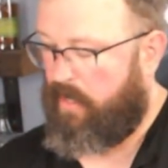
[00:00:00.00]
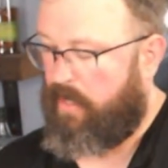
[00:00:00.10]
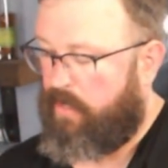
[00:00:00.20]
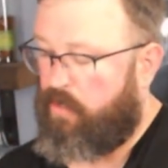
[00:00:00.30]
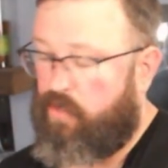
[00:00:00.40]

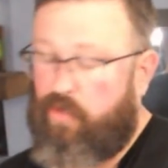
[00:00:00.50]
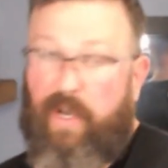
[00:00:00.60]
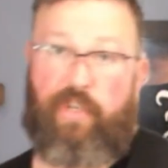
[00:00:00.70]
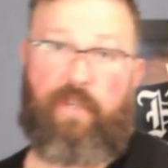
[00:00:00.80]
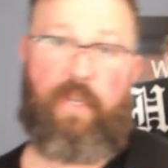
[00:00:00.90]
So
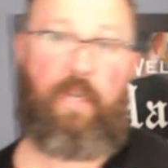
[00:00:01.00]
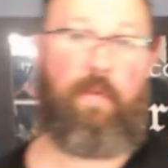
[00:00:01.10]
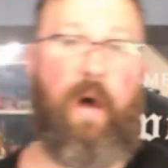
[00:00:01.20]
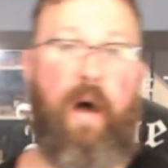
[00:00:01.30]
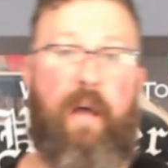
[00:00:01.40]
traditionally,
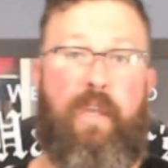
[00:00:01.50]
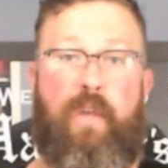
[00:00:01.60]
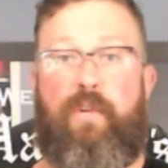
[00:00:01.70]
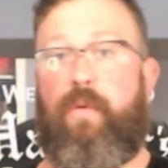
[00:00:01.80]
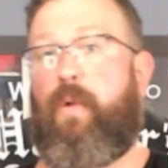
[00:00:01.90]

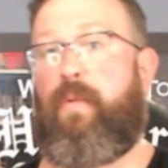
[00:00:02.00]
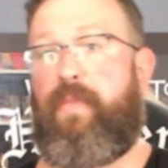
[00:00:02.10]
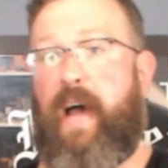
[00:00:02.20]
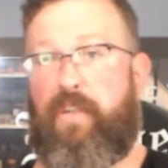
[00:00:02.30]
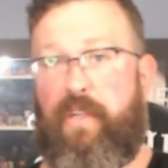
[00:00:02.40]
you do an old
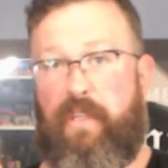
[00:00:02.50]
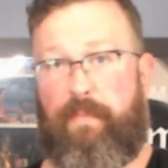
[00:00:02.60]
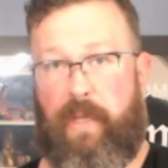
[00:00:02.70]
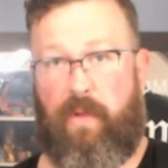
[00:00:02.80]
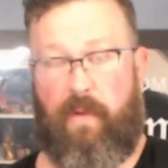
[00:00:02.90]
fashioned as a
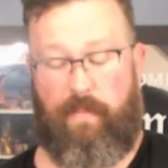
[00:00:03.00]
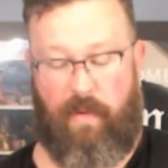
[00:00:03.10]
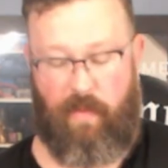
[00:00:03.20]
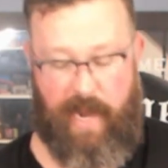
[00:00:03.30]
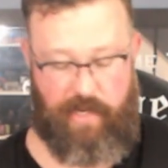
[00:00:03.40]
build,
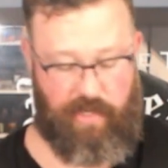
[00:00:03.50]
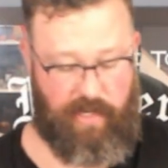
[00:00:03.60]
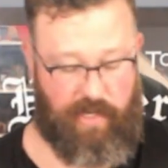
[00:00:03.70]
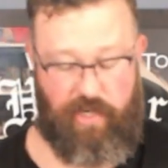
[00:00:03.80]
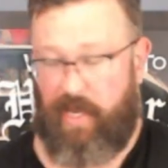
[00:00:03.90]
but we're actually
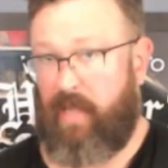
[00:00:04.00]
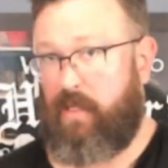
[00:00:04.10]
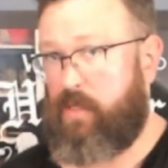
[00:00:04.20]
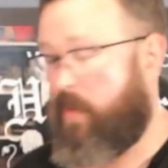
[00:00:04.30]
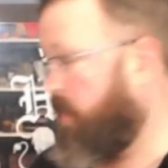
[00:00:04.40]
going to shake
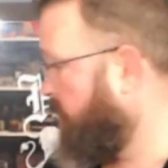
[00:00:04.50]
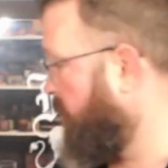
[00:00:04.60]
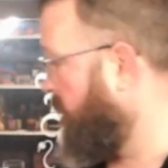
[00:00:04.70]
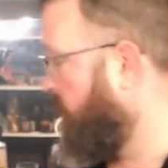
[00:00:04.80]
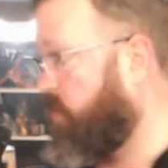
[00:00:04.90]
this one.
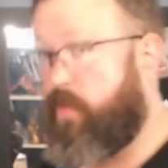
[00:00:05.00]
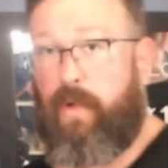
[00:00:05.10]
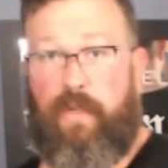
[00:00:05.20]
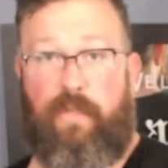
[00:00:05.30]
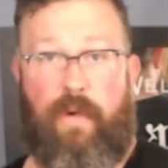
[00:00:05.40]
So we're
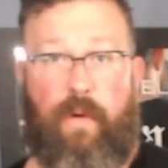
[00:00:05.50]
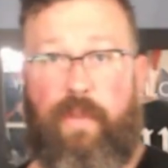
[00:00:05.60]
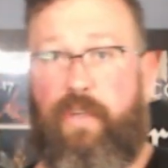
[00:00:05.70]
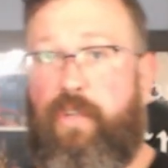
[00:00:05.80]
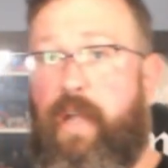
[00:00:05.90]
going to start
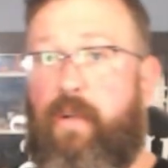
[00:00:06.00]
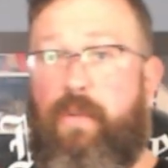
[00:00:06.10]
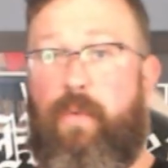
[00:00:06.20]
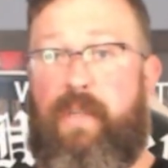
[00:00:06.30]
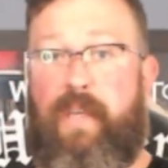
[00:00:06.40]
with a shaker
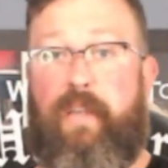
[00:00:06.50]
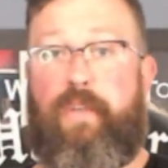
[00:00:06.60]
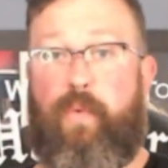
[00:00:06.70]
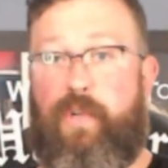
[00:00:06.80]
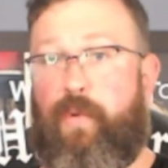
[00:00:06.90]
tin
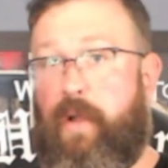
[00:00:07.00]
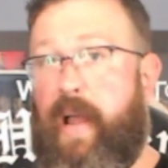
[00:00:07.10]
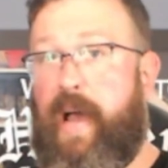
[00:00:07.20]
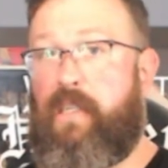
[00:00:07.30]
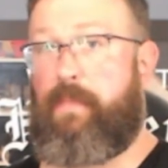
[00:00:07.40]
to which we're going
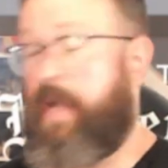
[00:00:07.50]
to add some